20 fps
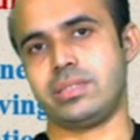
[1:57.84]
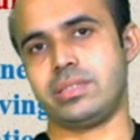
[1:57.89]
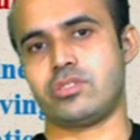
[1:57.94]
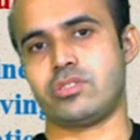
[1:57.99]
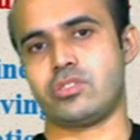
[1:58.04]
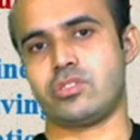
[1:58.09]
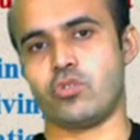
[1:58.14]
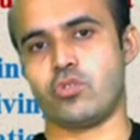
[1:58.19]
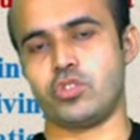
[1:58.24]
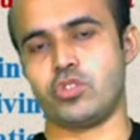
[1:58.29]

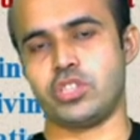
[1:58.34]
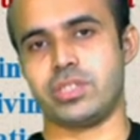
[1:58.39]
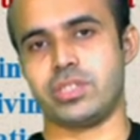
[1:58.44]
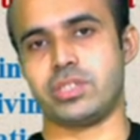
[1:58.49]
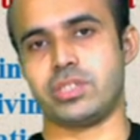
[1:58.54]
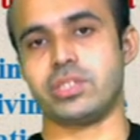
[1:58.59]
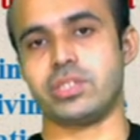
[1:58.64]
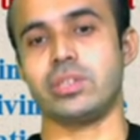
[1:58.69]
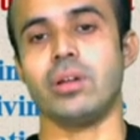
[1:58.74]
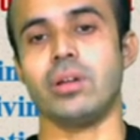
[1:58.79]

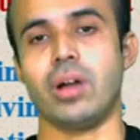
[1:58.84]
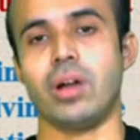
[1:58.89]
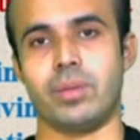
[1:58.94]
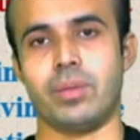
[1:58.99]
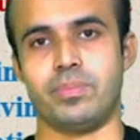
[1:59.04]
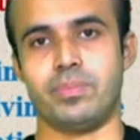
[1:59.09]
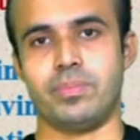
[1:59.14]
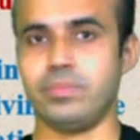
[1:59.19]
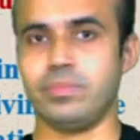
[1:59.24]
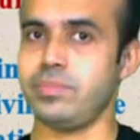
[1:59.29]
questions
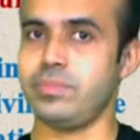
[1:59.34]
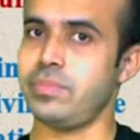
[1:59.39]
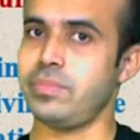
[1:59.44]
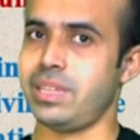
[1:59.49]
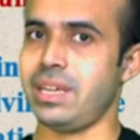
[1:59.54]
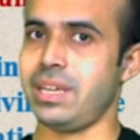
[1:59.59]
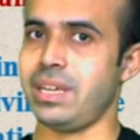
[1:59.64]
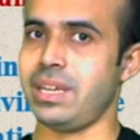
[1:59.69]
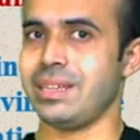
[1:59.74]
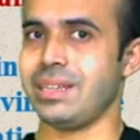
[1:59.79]
of
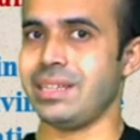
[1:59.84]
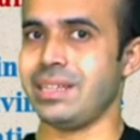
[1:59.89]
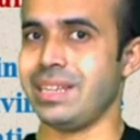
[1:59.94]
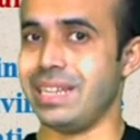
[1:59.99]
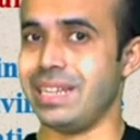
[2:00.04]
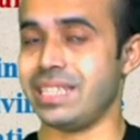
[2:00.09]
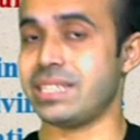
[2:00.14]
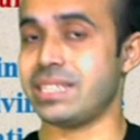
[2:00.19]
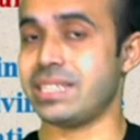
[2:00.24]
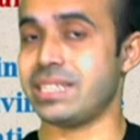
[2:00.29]
the
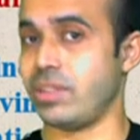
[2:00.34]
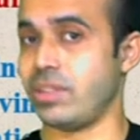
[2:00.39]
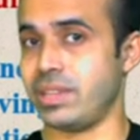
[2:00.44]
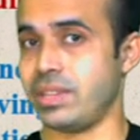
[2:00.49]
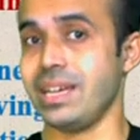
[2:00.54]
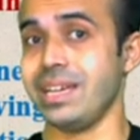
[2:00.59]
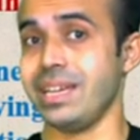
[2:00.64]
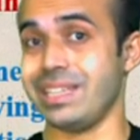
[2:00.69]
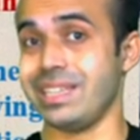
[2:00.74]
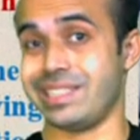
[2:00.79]
list on
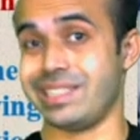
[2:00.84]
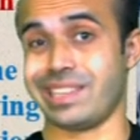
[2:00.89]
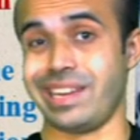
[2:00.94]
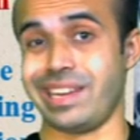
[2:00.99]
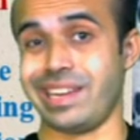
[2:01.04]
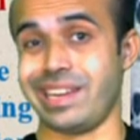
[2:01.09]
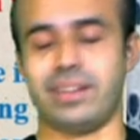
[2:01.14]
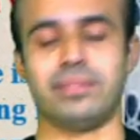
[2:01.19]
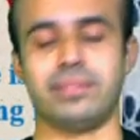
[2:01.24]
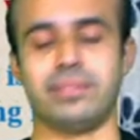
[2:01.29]
the
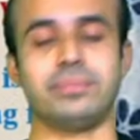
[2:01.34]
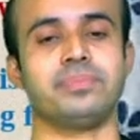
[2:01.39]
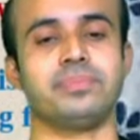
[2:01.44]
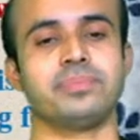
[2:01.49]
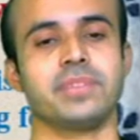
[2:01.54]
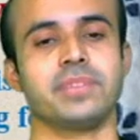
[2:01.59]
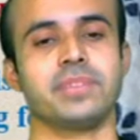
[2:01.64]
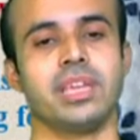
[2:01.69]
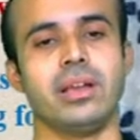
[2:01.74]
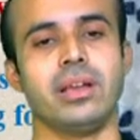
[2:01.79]
screen.
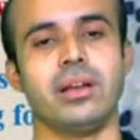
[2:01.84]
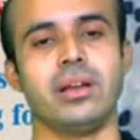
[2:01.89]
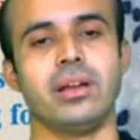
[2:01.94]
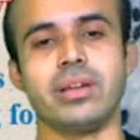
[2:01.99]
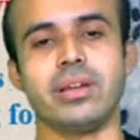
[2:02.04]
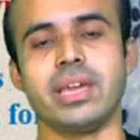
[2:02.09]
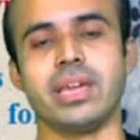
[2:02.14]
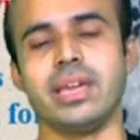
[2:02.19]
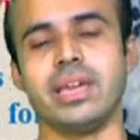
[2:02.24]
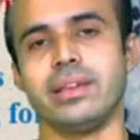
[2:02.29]

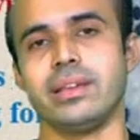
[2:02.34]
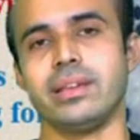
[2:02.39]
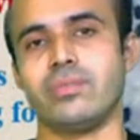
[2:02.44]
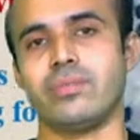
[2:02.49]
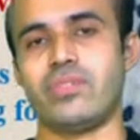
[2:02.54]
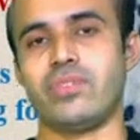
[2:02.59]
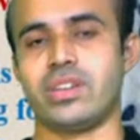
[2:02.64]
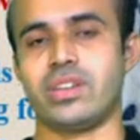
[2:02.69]
Okay, first